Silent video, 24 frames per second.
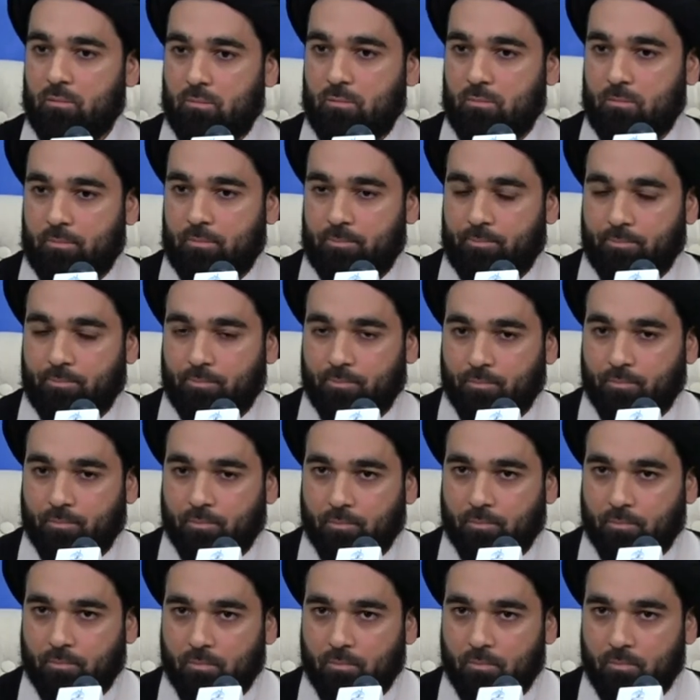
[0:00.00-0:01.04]

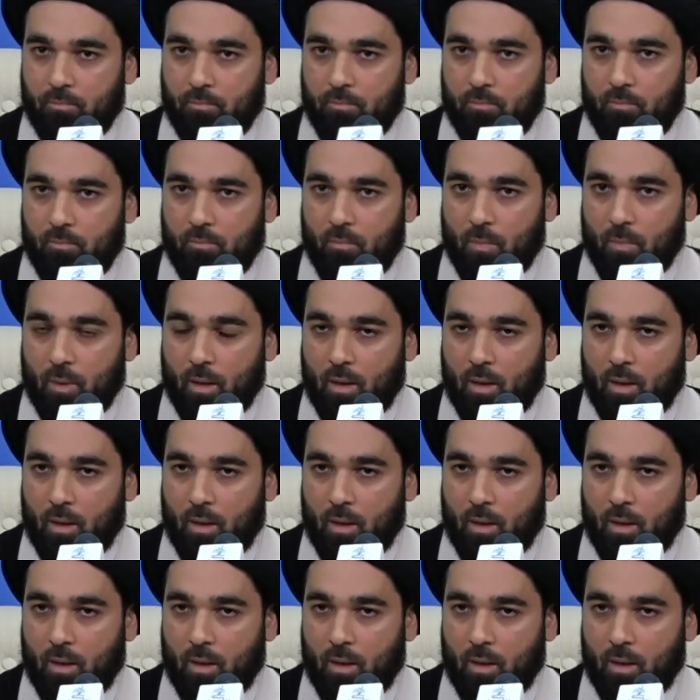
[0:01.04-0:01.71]
[no speech]